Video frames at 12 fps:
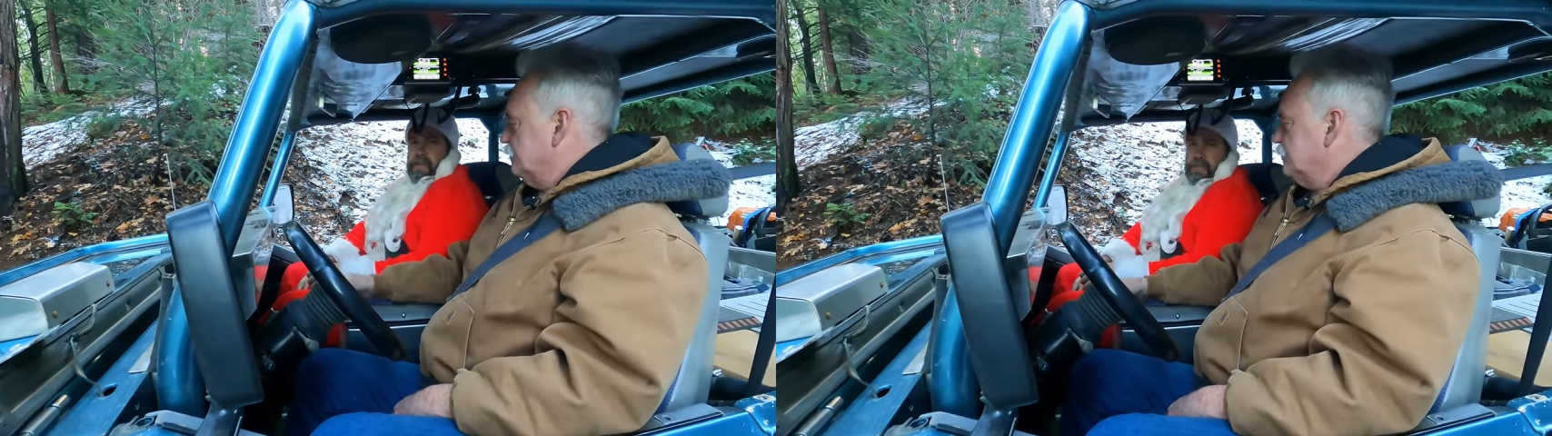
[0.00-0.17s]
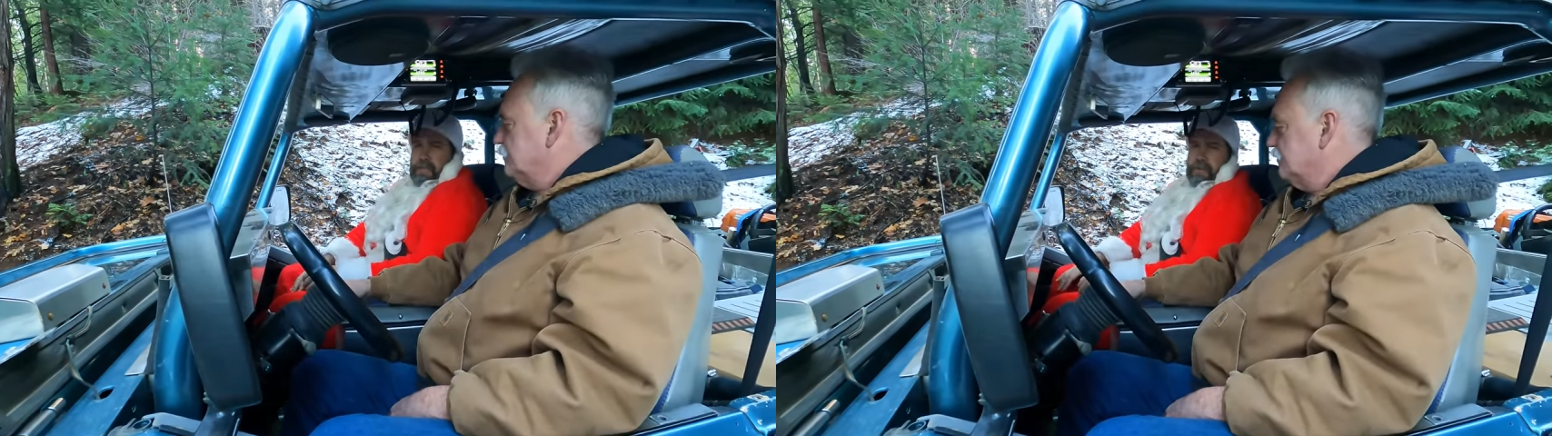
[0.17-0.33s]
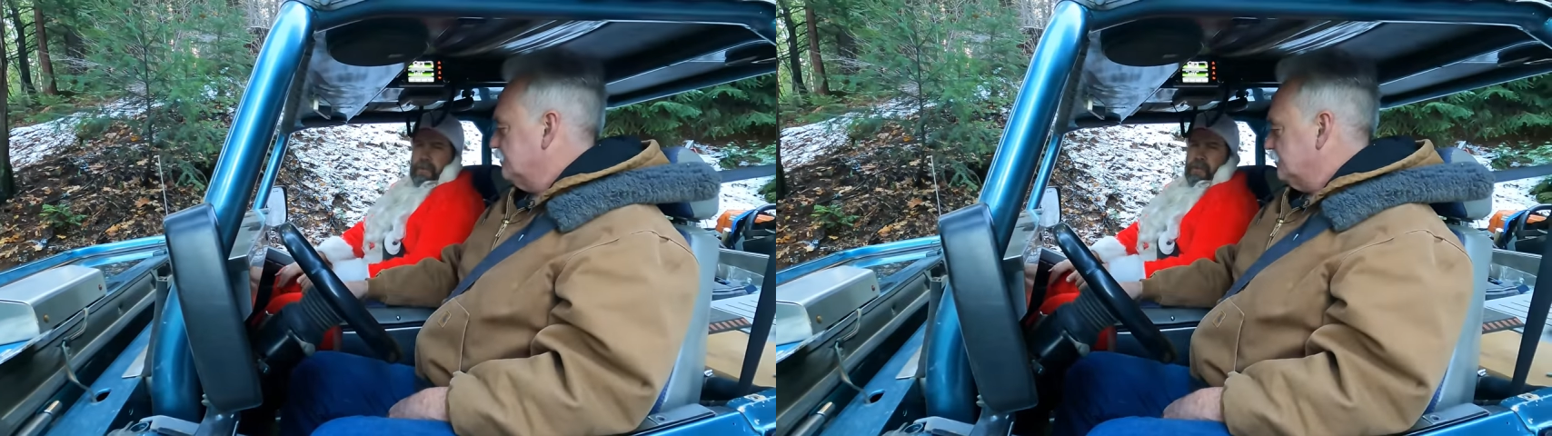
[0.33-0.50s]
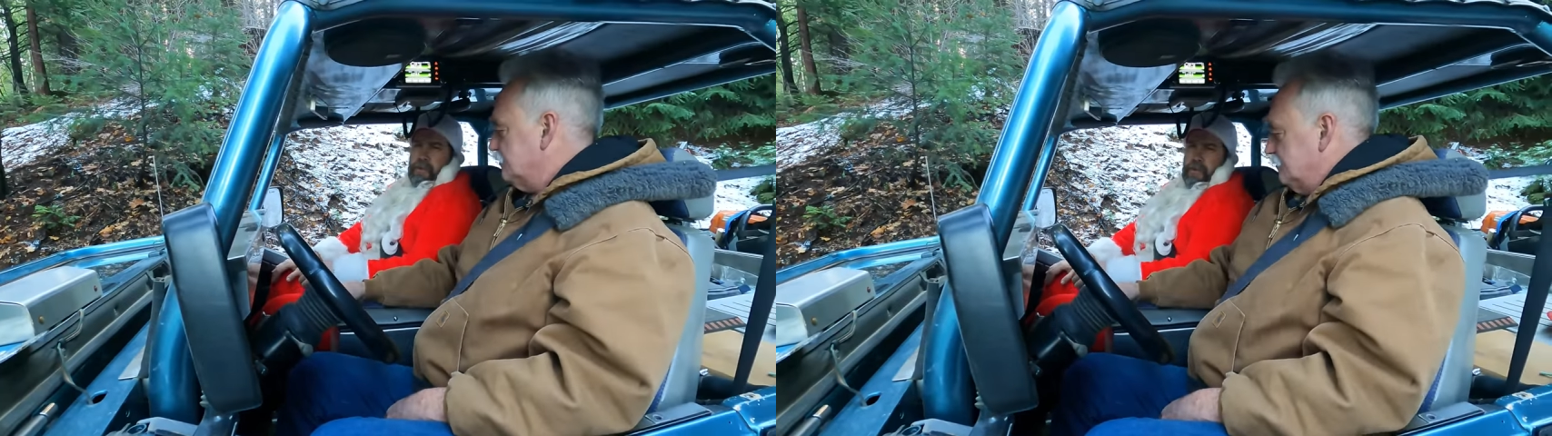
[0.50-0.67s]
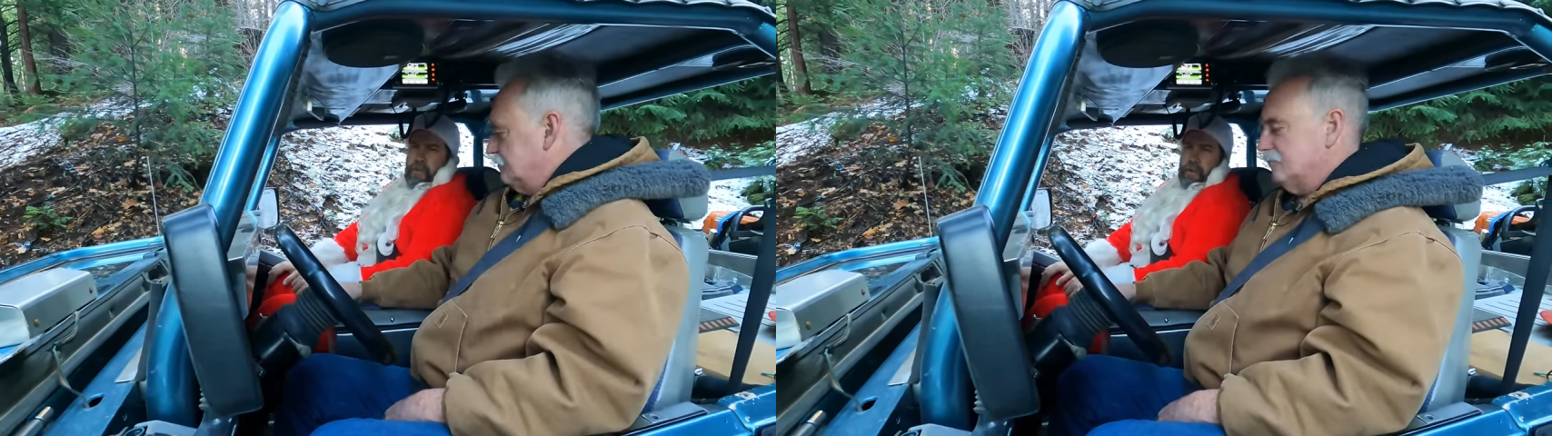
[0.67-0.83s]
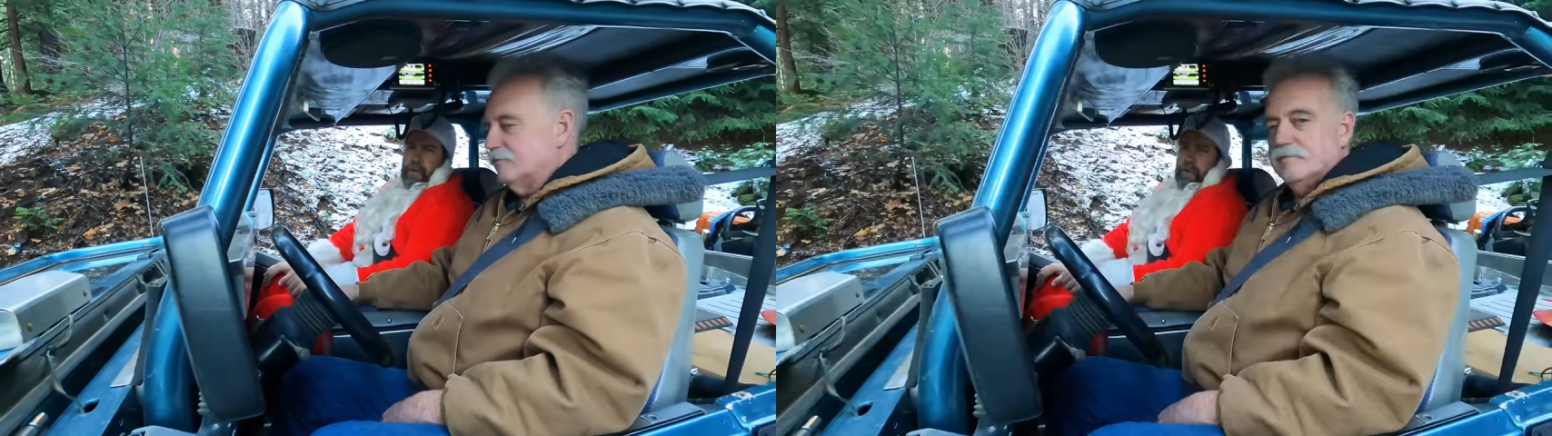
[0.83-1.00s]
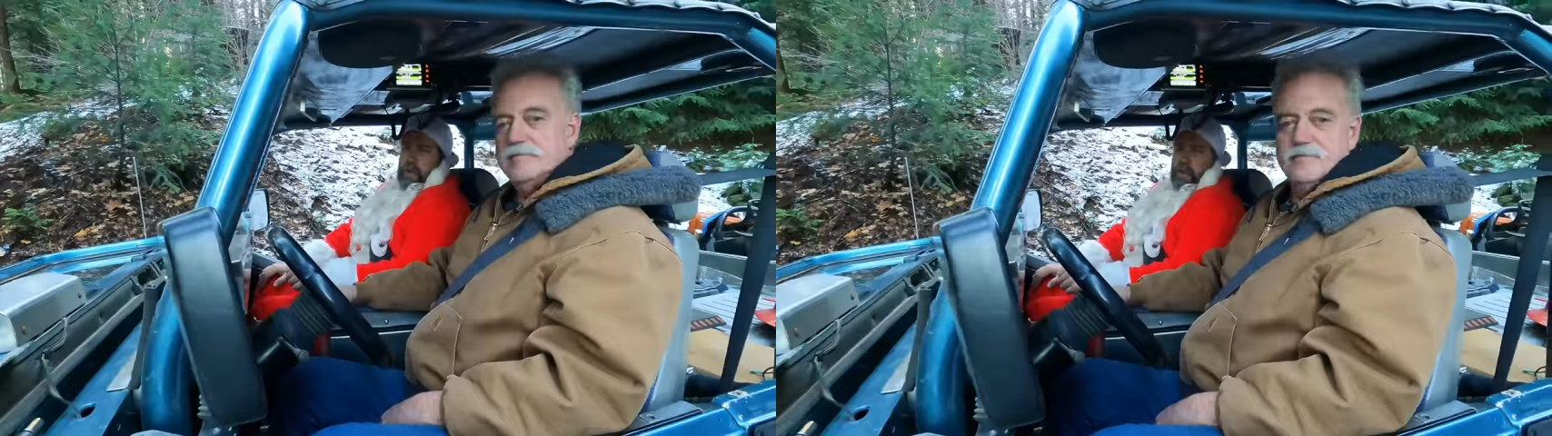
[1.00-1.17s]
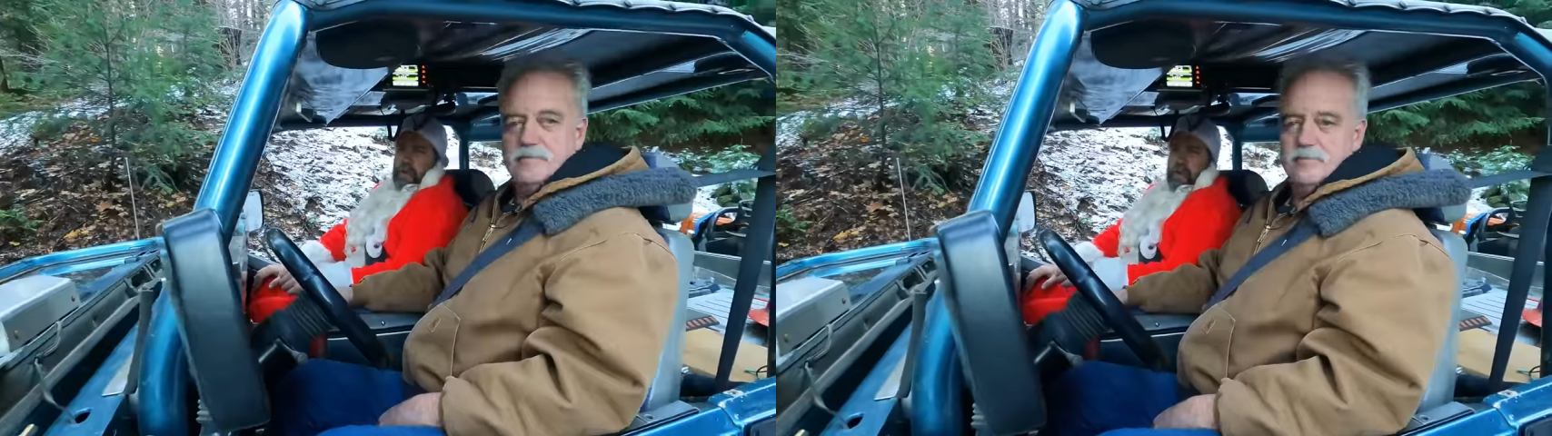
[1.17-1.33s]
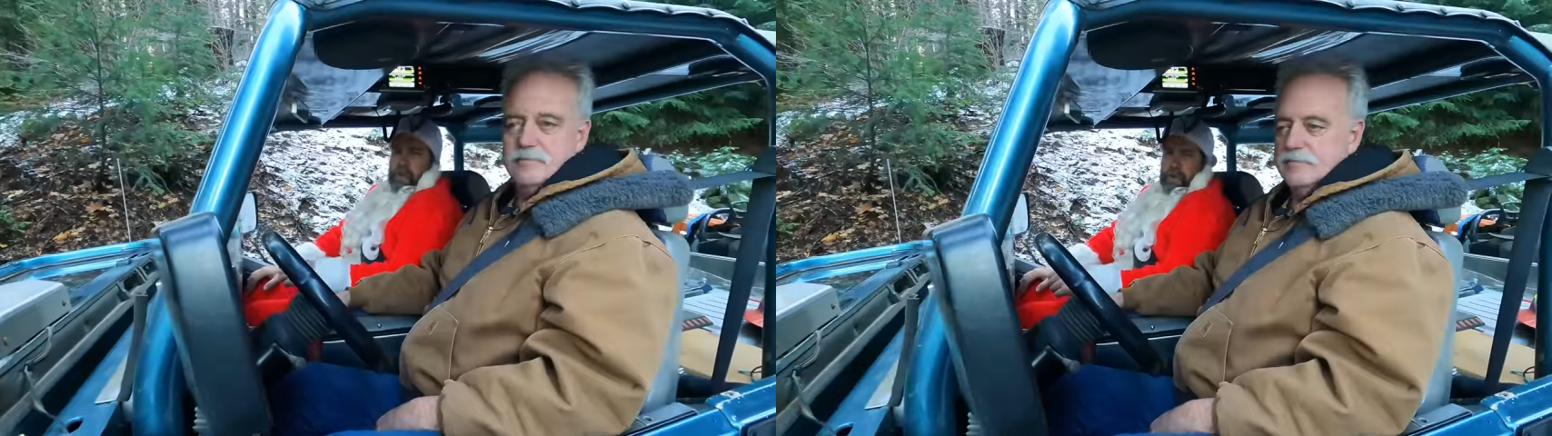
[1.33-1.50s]
So you don't want your
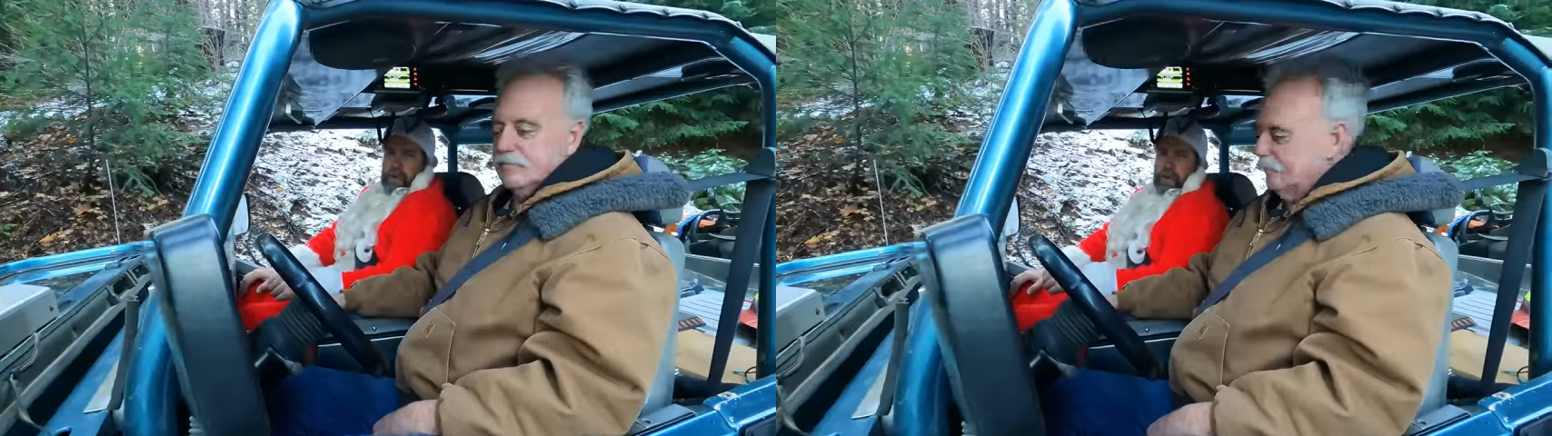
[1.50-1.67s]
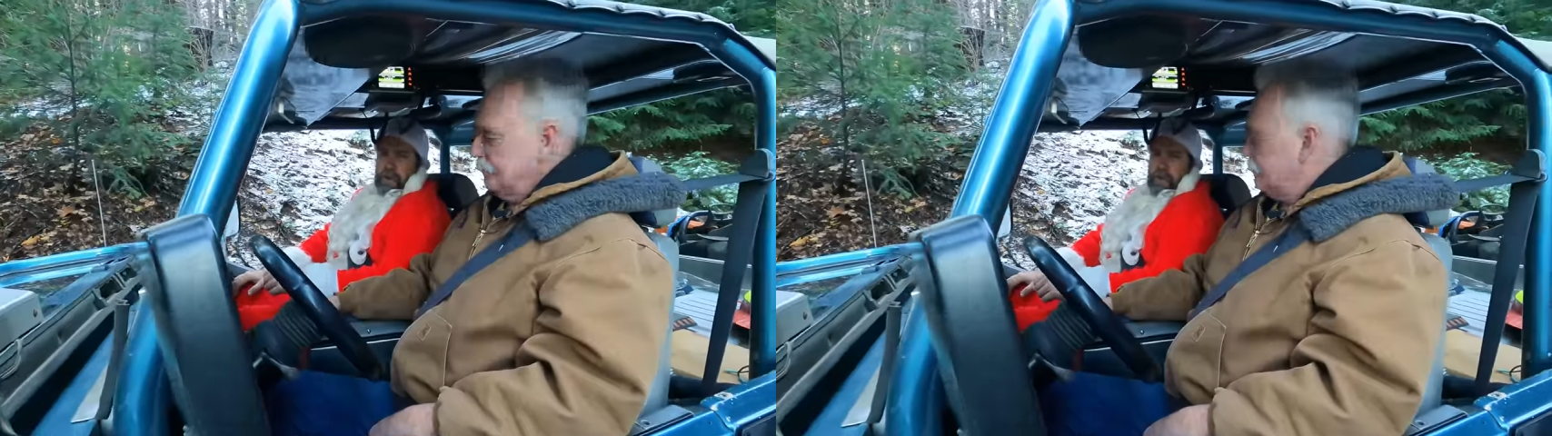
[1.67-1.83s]
elbow to get,